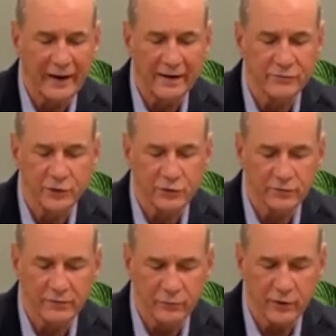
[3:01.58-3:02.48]
after
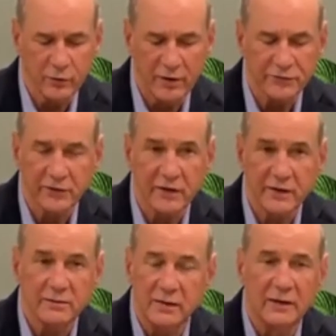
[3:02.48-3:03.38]
you've requested
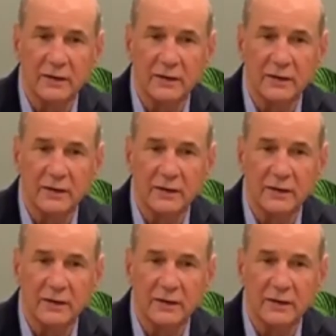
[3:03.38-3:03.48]
it,